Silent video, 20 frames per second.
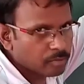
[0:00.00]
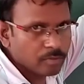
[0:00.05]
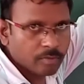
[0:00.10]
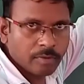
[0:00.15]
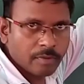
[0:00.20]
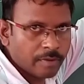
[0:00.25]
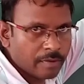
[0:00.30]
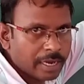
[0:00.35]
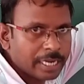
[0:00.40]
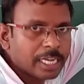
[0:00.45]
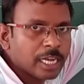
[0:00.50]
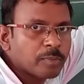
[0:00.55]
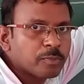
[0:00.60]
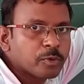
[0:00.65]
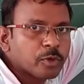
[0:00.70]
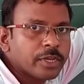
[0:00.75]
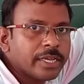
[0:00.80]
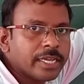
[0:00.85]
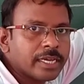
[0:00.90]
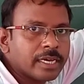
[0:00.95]
went up
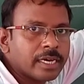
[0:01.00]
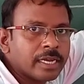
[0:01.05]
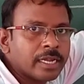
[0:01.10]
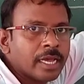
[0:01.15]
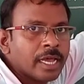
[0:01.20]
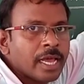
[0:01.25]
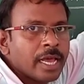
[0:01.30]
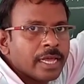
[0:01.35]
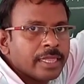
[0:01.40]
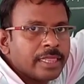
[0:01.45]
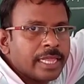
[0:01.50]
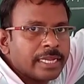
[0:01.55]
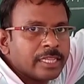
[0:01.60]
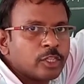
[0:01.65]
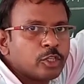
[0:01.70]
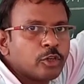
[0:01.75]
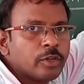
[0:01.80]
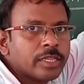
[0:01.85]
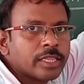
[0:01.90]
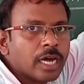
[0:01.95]
to here. Then
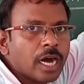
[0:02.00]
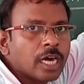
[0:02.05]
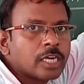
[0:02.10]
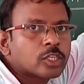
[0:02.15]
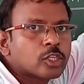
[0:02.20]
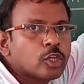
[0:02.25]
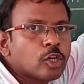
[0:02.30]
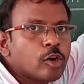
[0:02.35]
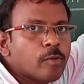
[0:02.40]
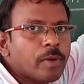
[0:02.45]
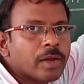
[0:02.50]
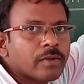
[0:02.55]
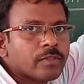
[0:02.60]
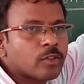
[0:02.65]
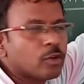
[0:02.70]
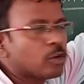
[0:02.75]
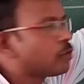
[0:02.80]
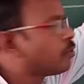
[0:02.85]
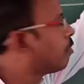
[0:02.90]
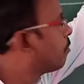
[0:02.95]
during the October
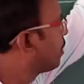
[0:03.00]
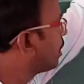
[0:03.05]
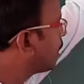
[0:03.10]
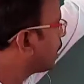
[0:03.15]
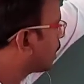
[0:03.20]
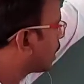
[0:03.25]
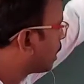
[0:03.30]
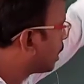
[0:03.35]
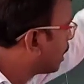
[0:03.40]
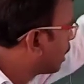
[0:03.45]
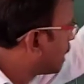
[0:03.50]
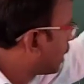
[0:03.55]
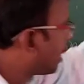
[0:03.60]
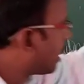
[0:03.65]
there will be